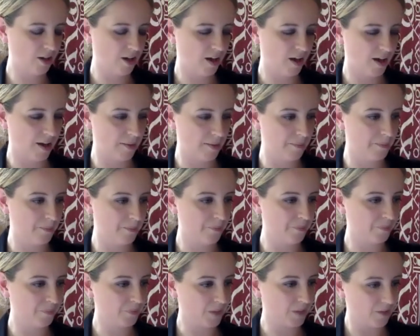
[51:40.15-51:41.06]

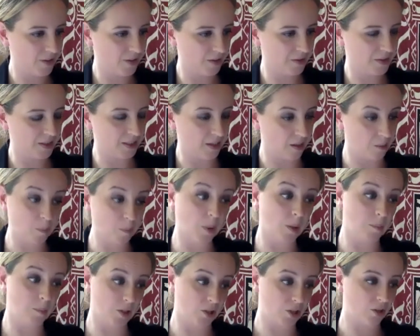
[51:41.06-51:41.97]
Um, I've had the same
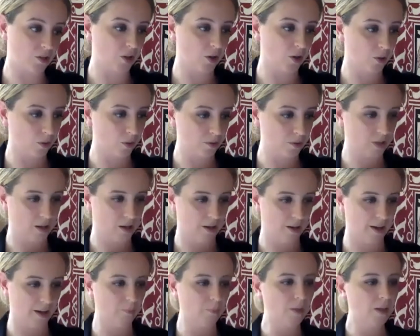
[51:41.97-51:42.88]
publisher the whole
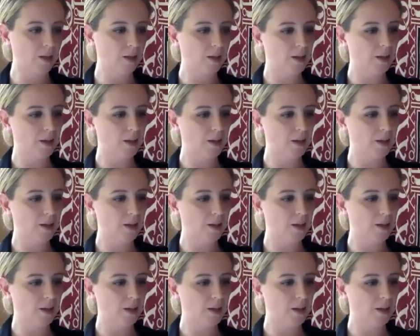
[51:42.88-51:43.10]
time.